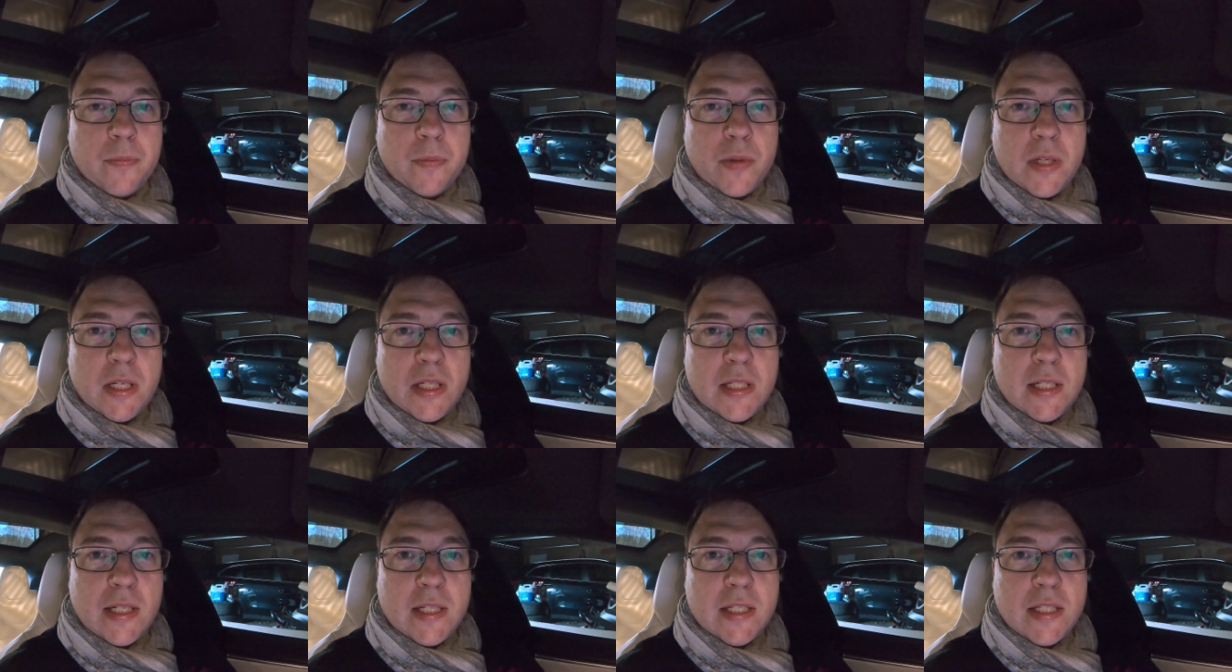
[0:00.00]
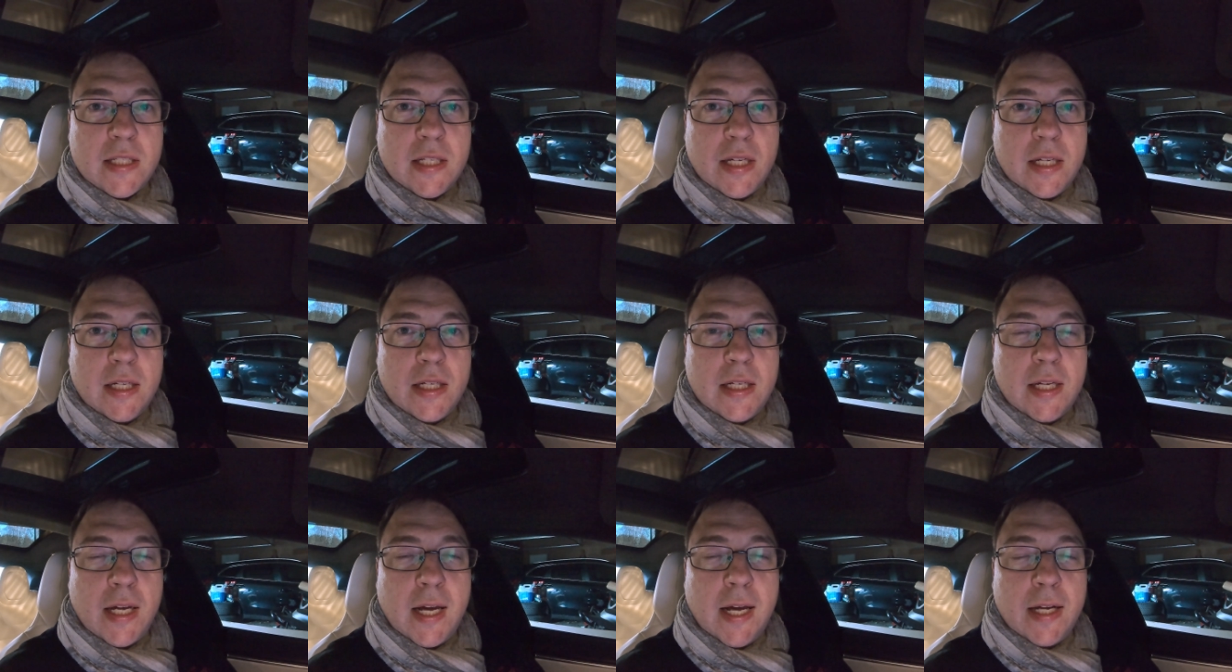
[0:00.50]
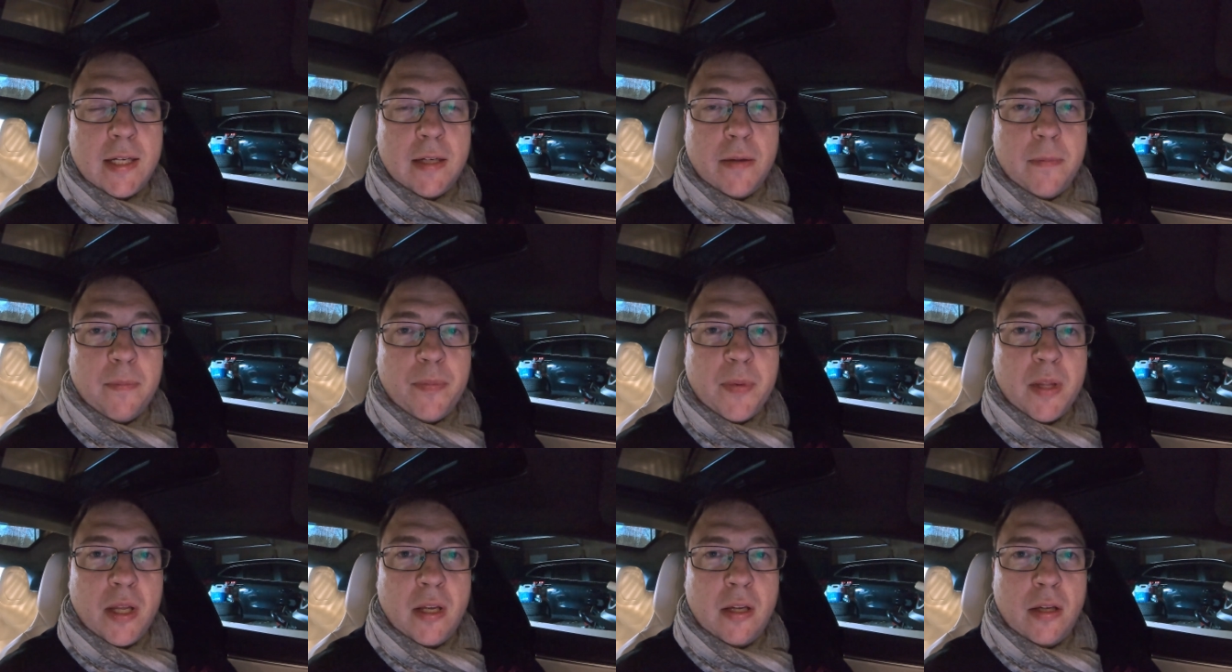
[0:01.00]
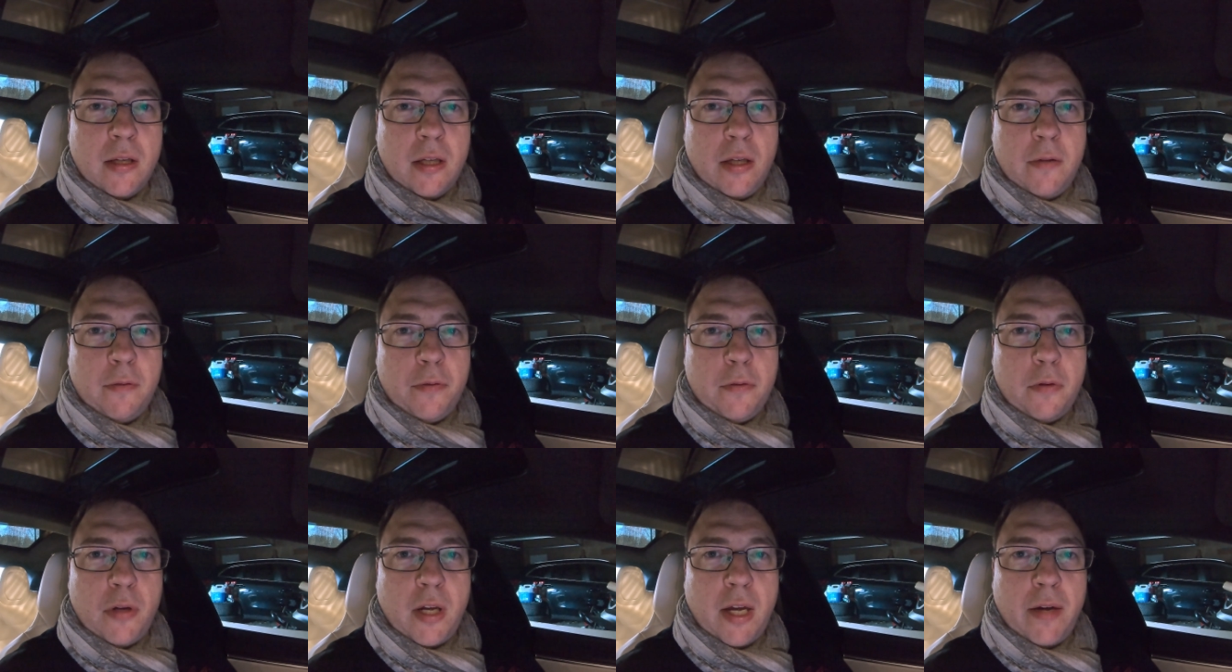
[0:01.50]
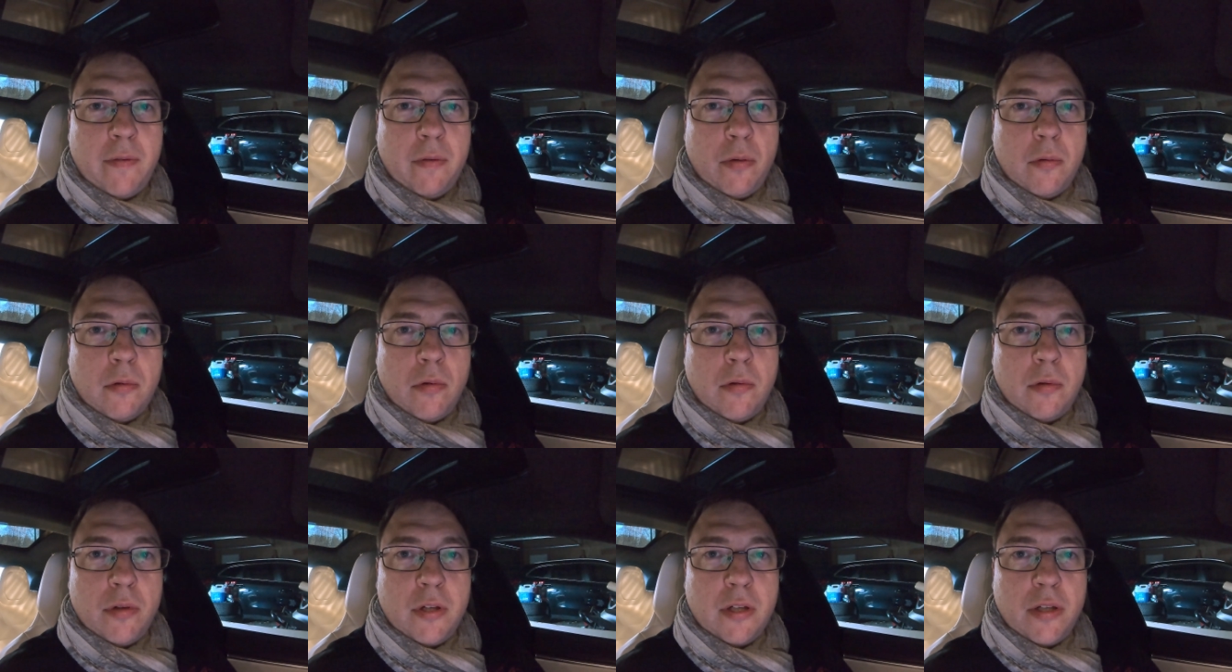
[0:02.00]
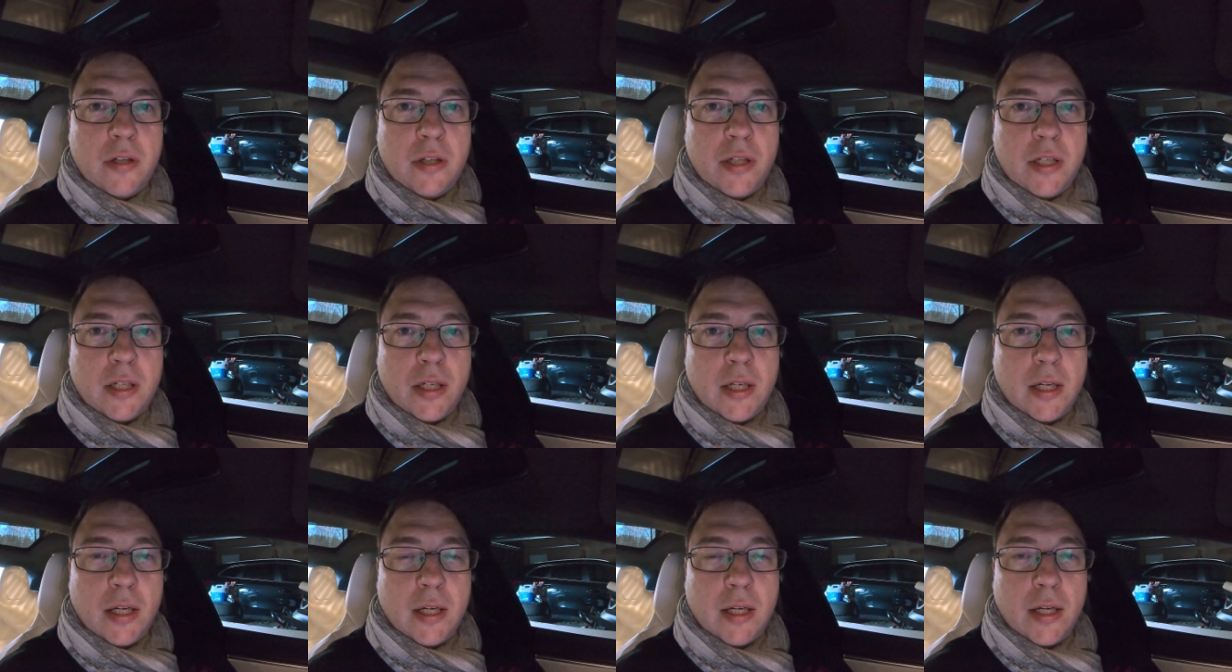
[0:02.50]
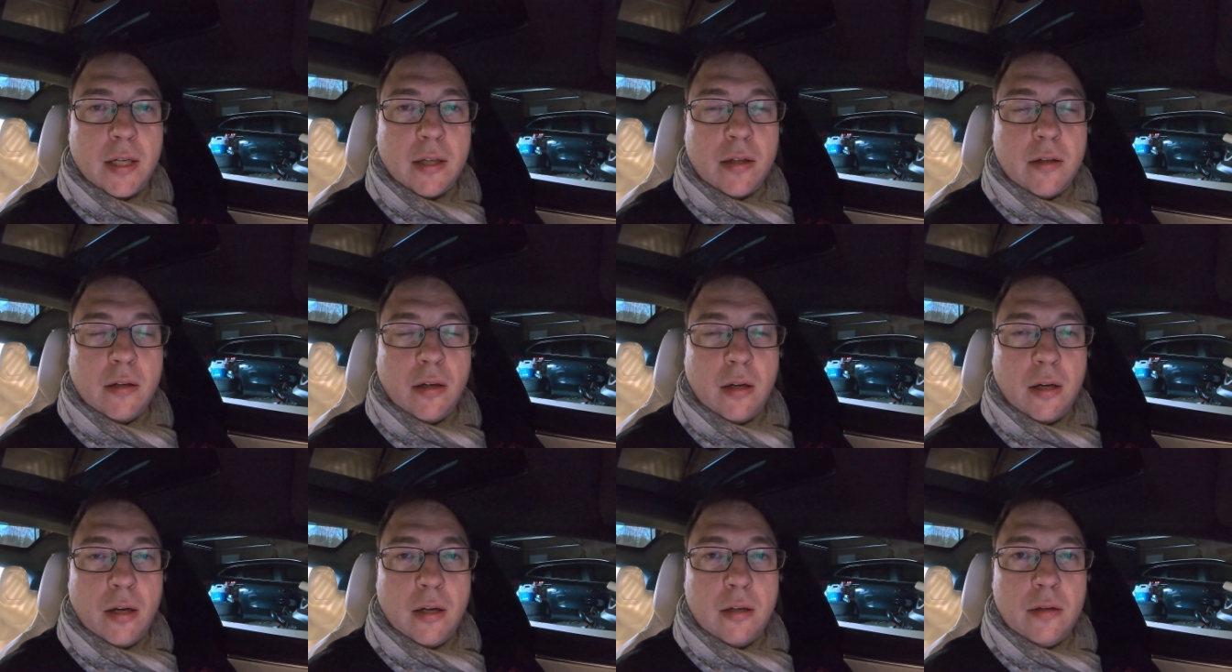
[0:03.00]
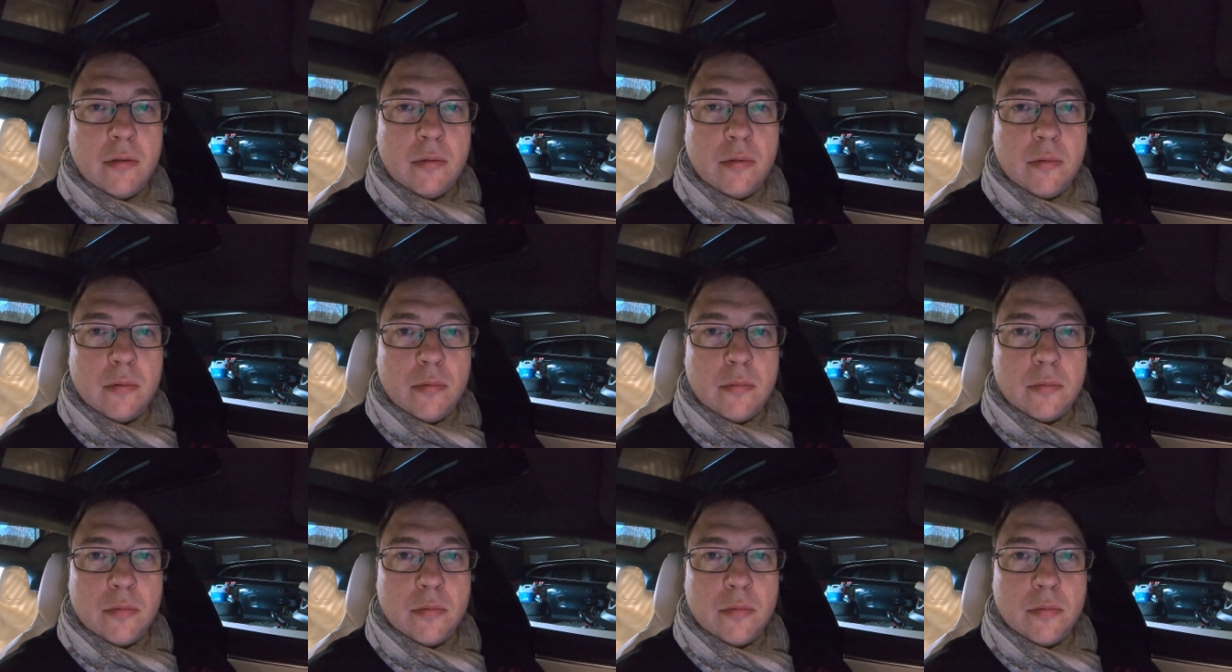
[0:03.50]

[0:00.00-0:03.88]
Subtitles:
Tesla said that if you have ordered a car